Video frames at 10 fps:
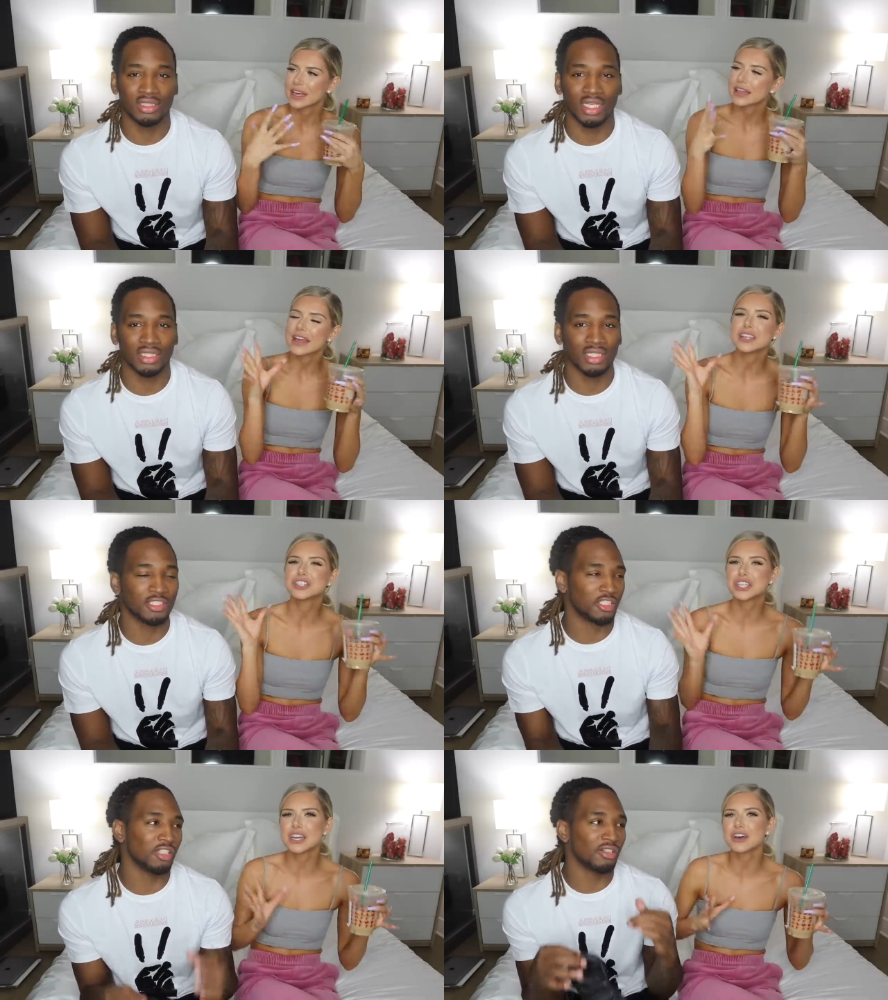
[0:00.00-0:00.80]
Speaker 1: set, a, a
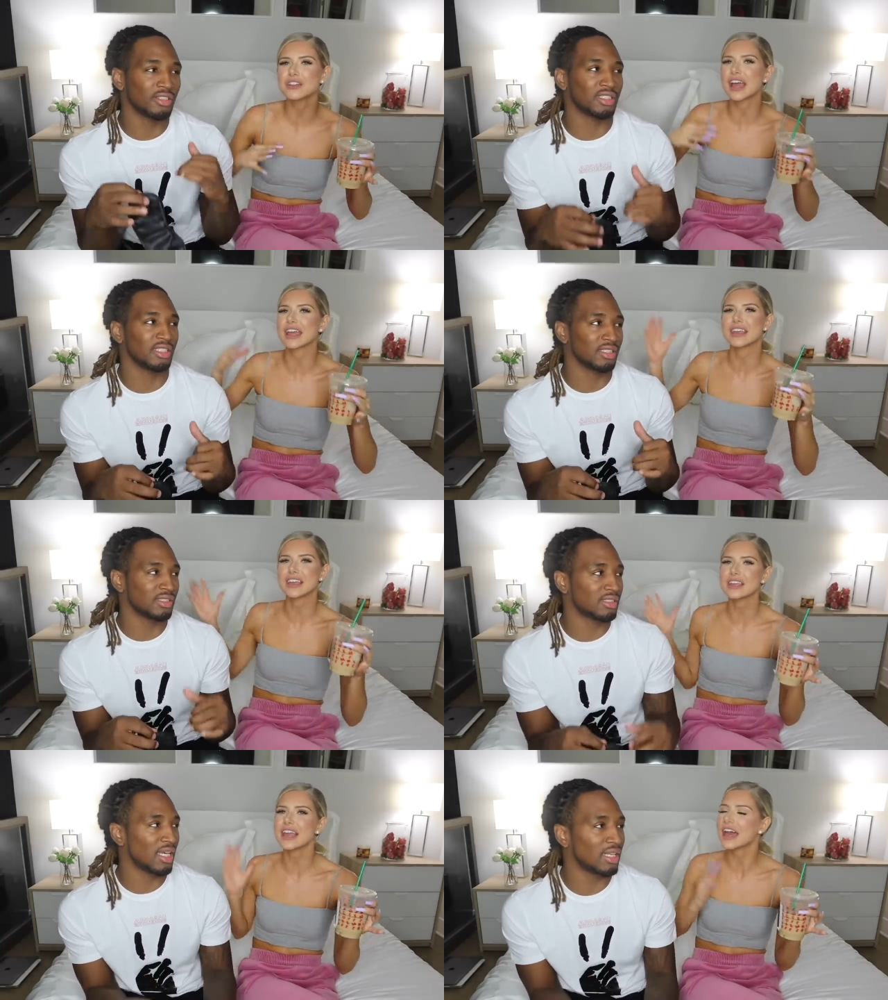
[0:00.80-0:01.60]
chill, chill like
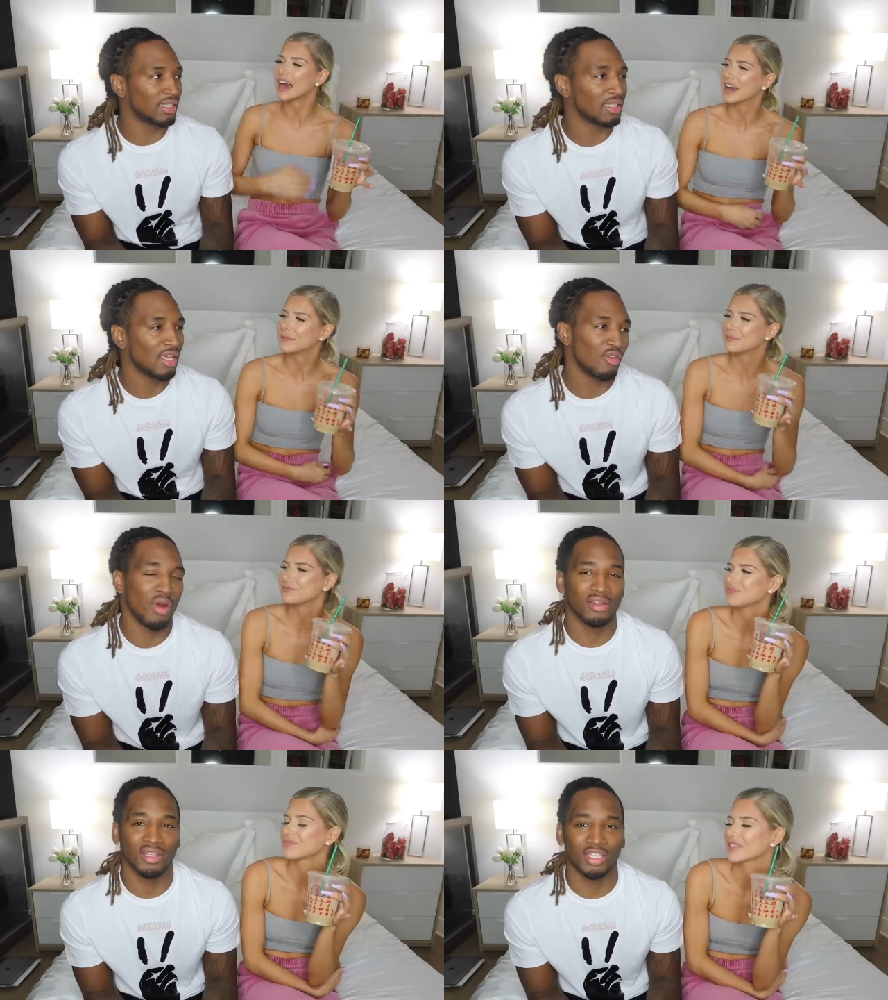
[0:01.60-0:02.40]
setting, yeah.
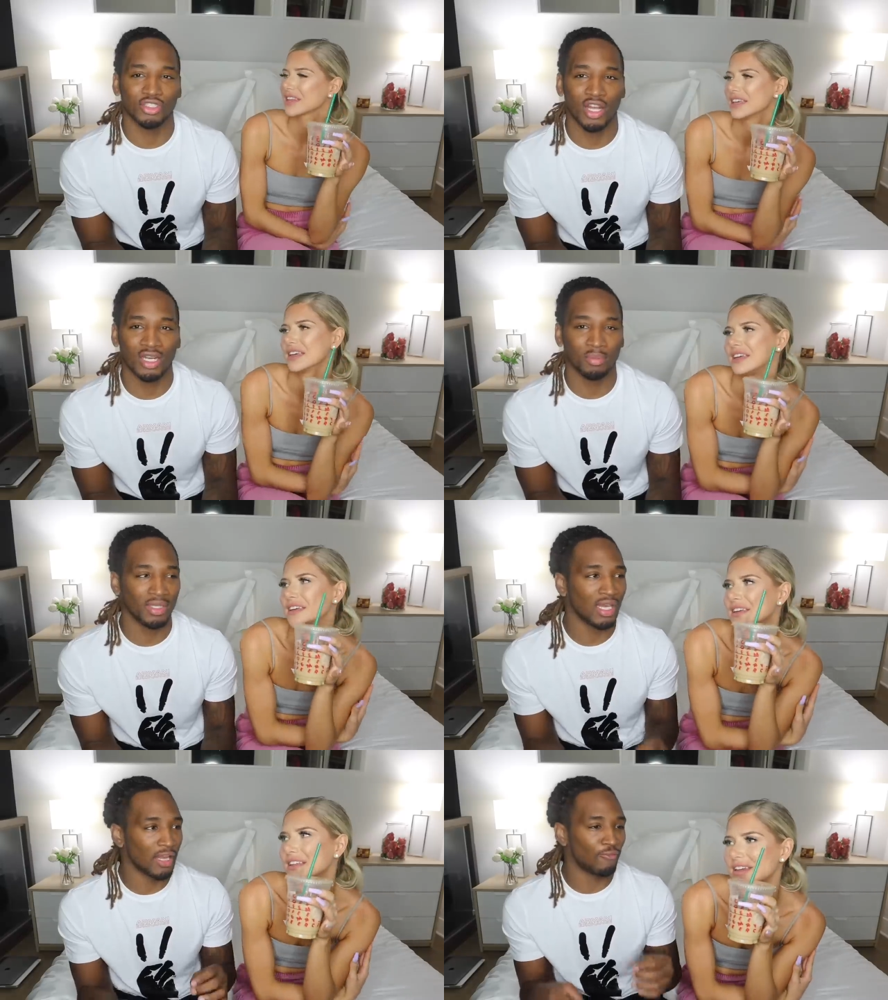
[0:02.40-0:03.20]
rather than trying to
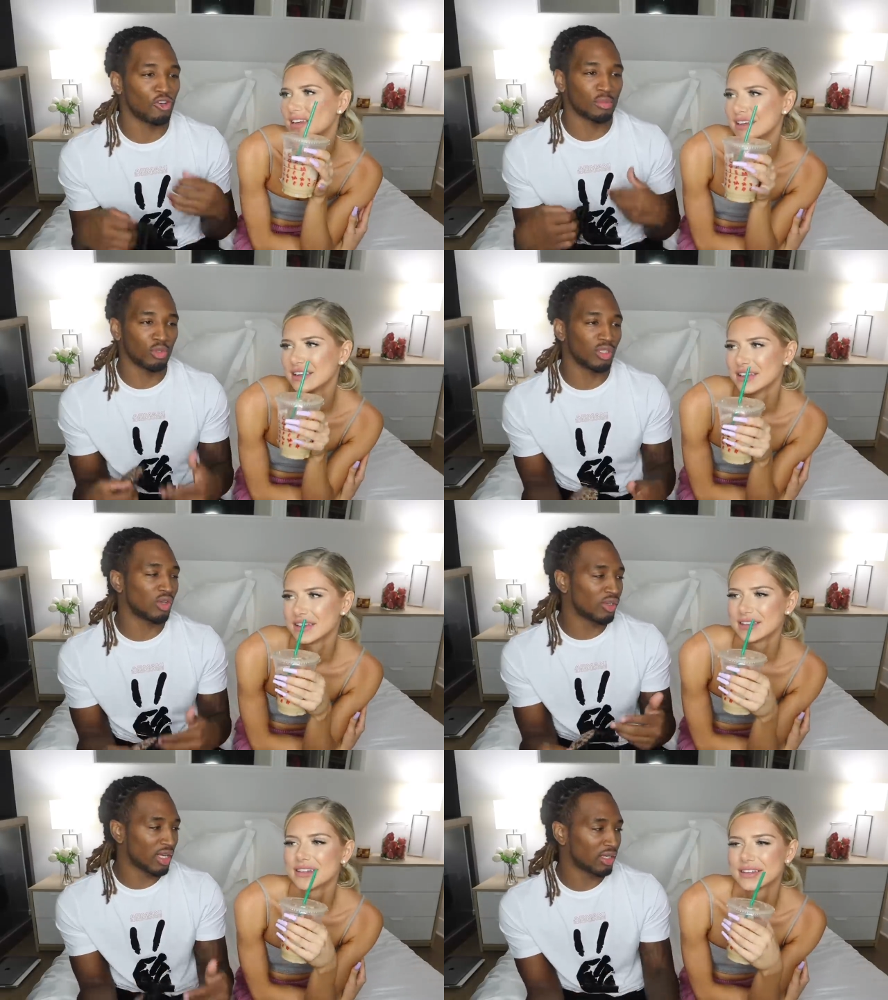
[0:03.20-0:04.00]
be like formal
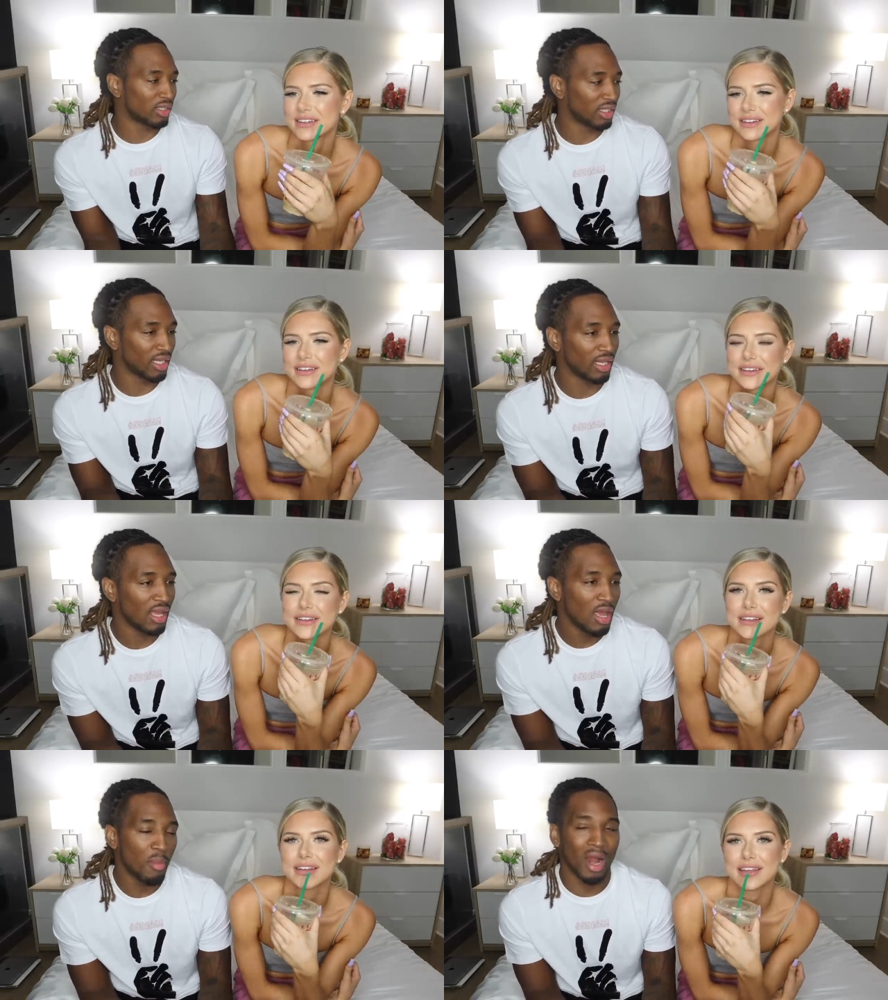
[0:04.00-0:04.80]
and going out on a date.
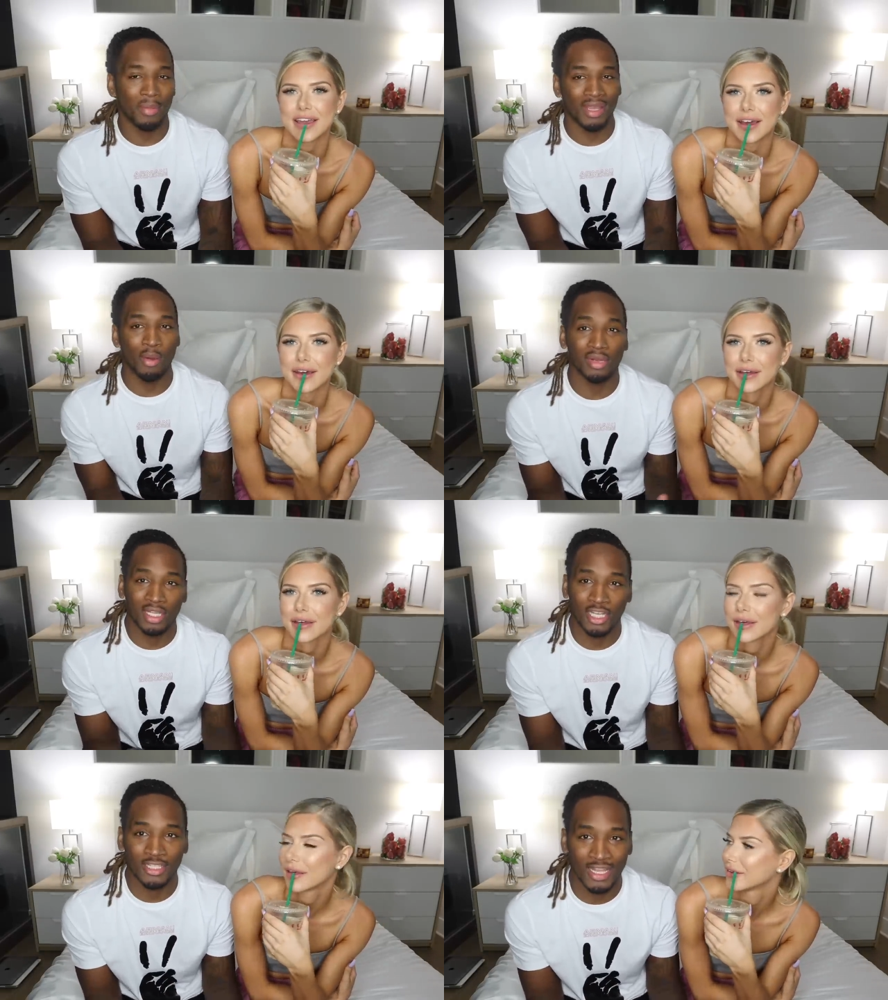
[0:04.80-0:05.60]
But I mean, it was
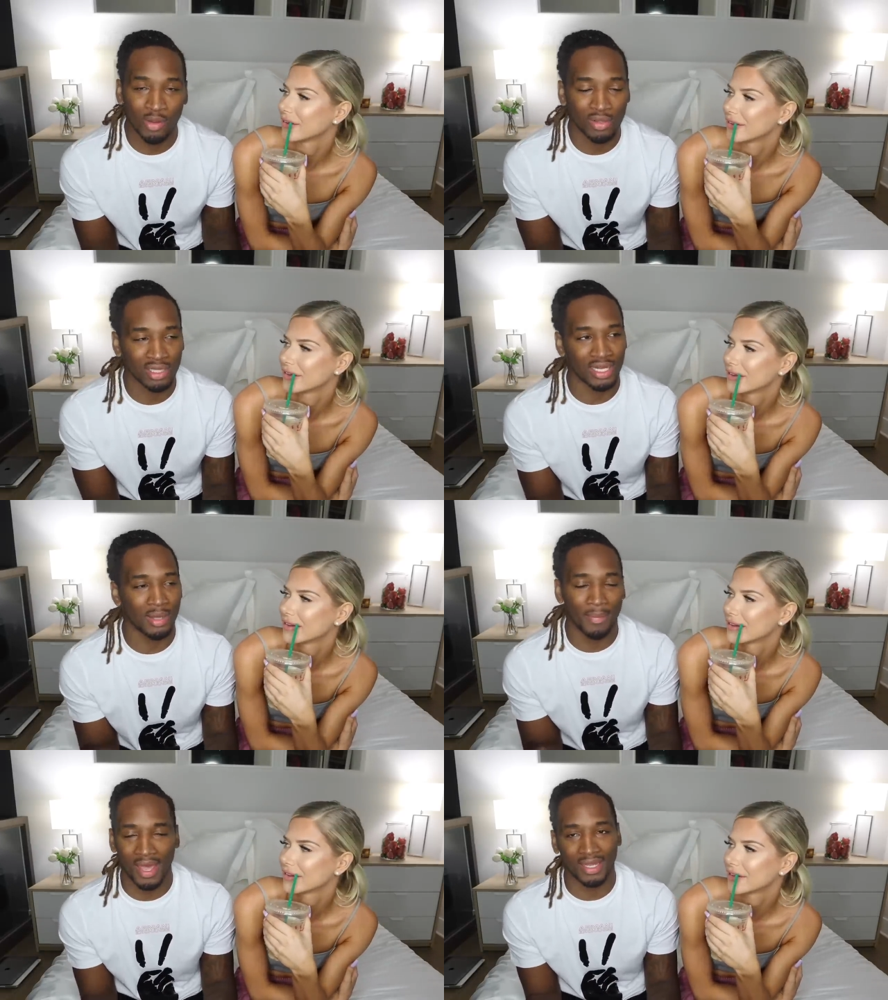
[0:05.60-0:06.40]
a good day. It wasn't
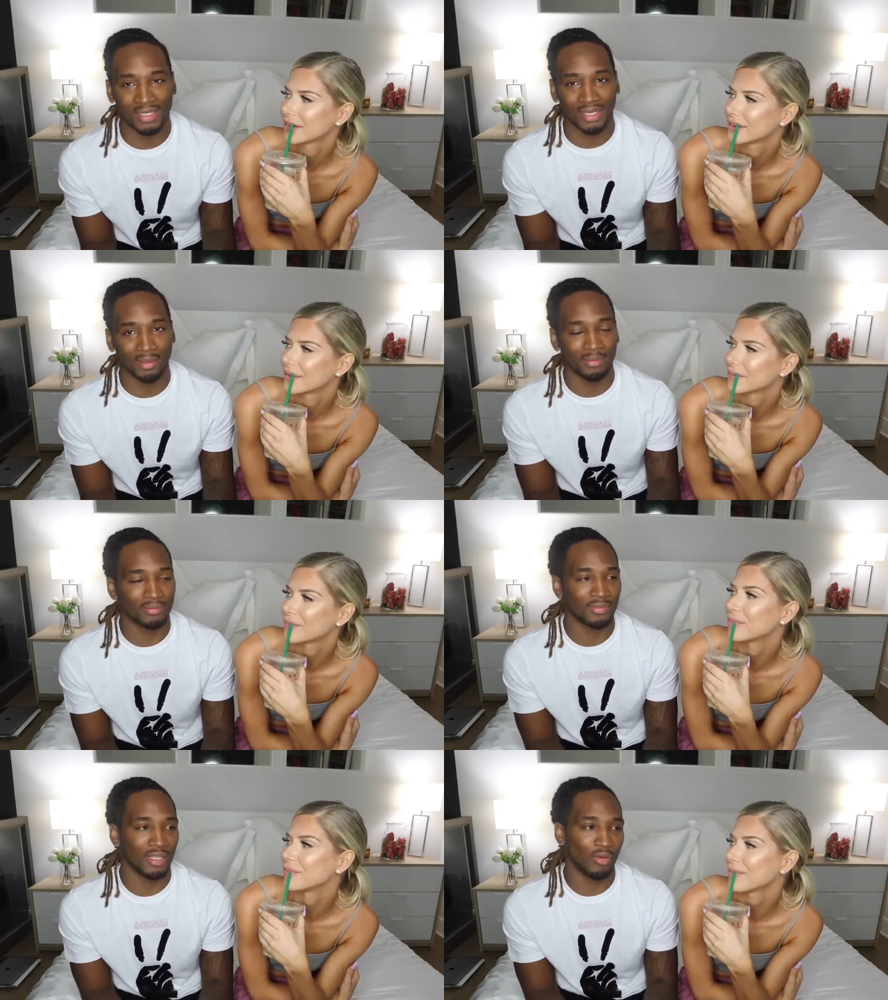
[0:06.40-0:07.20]
like a bad day.
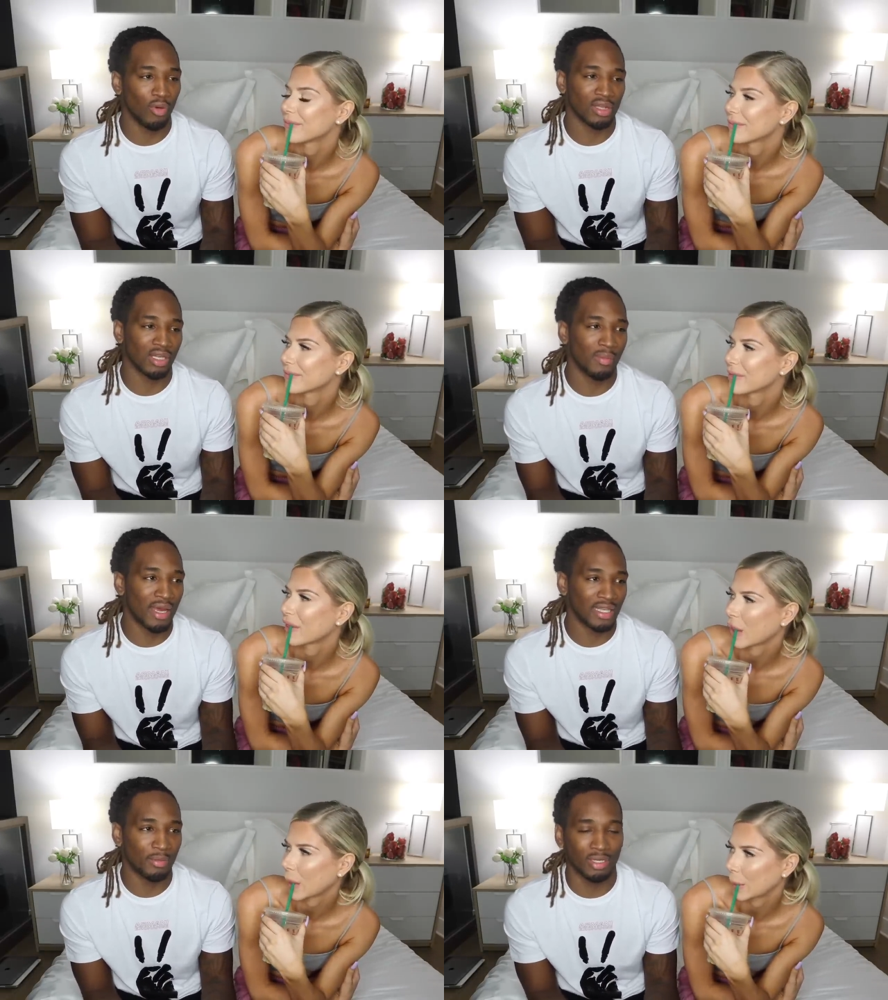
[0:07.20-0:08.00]
Mm -hmm. It wasn't a bad day